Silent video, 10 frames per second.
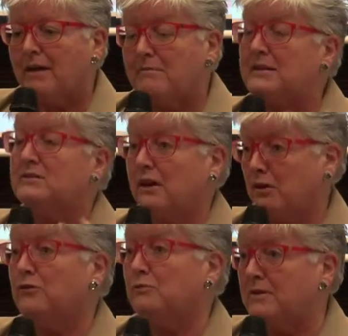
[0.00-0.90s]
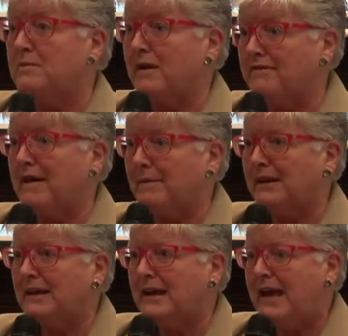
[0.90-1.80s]
mental health within my
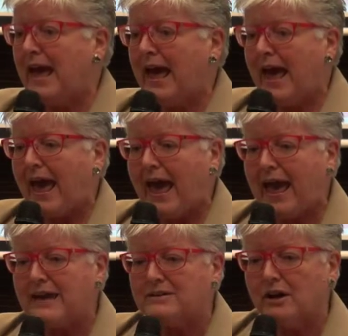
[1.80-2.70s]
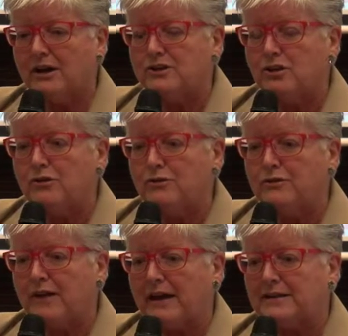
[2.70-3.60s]
family. And I know
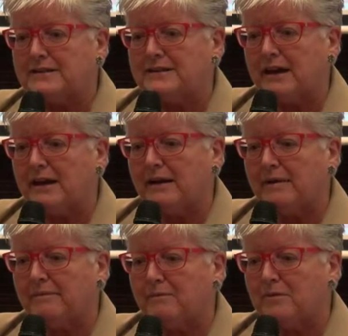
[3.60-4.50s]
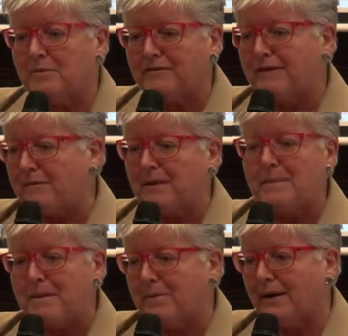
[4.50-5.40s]
that with my family
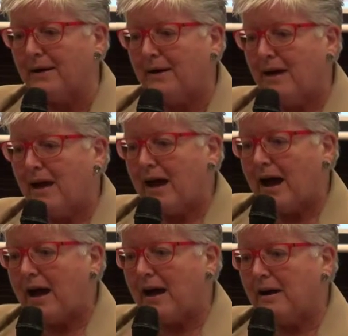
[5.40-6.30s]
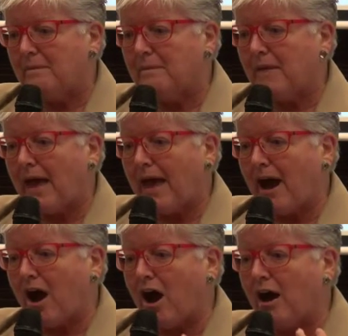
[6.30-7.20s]
member,
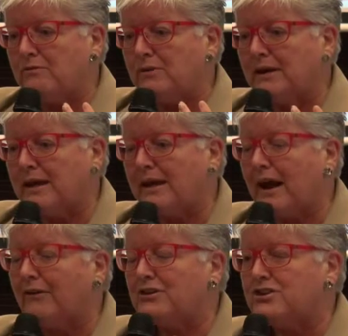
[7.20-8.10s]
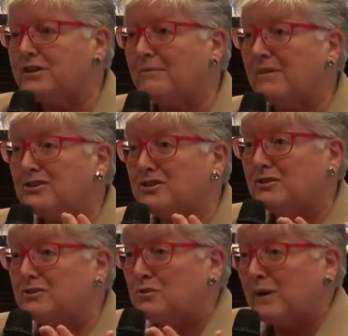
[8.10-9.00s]
I really encourage them
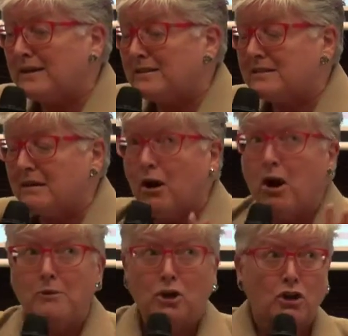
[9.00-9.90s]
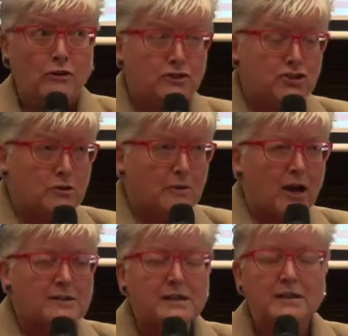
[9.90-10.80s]
to exercise. Oh, I'm not going to the gym.
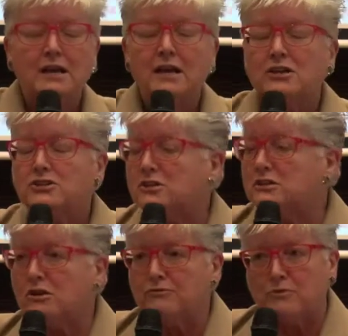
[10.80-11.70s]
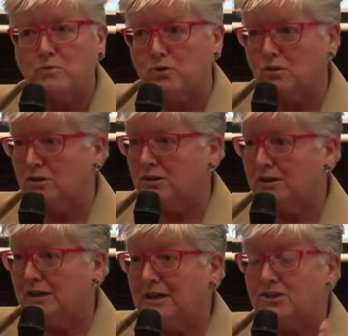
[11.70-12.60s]
I said, just go for a walk.
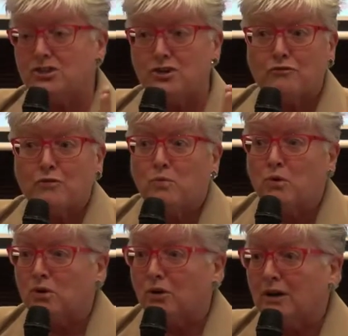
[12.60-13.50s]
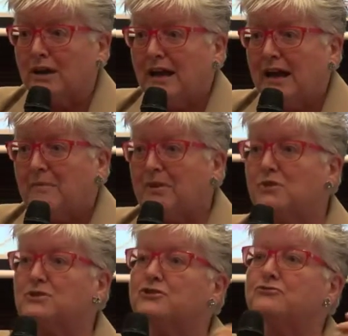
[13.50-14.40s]
Just go for a walk.
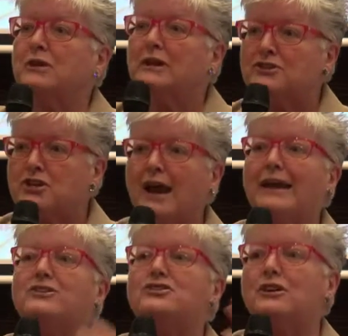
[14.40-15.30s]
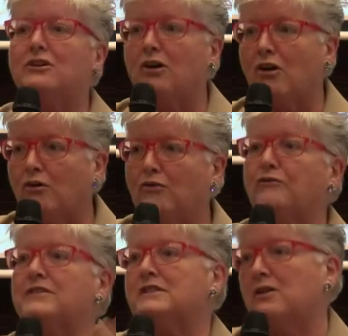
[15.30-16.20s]
Because it's really changing your whole
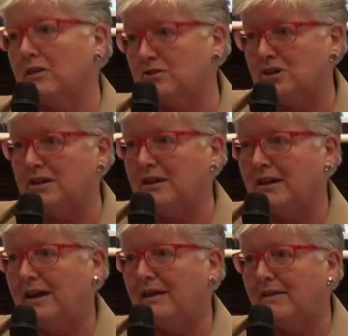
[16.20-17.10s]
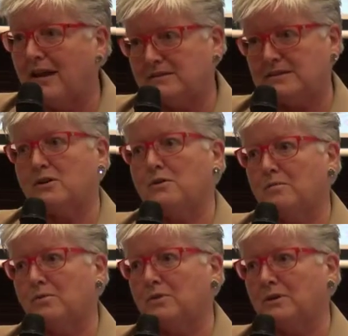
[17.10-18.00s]
physiology. That's so
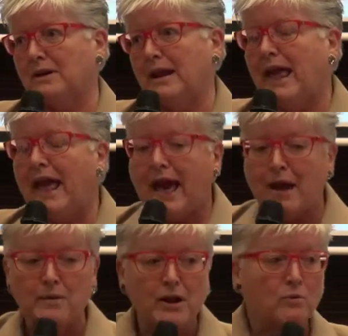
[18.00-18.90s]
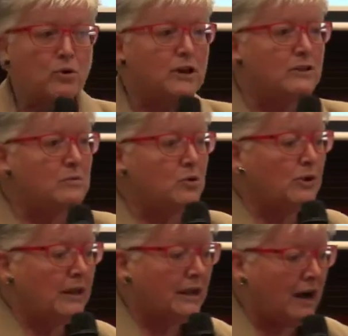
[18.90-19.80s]
important. And when I walk in the
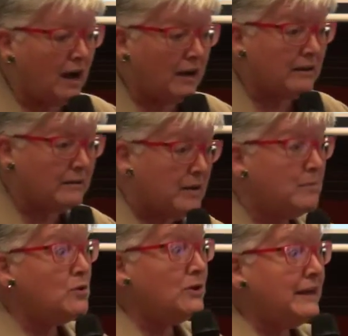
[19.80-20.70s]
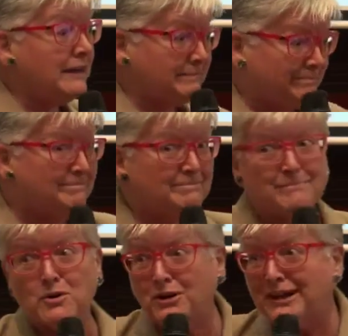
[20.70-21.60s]
morning, morning,
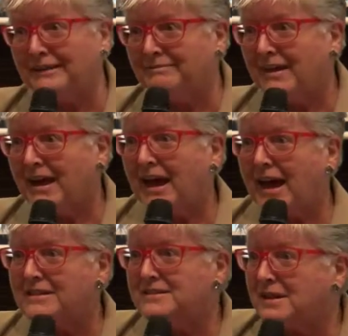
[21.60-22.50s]
morning. And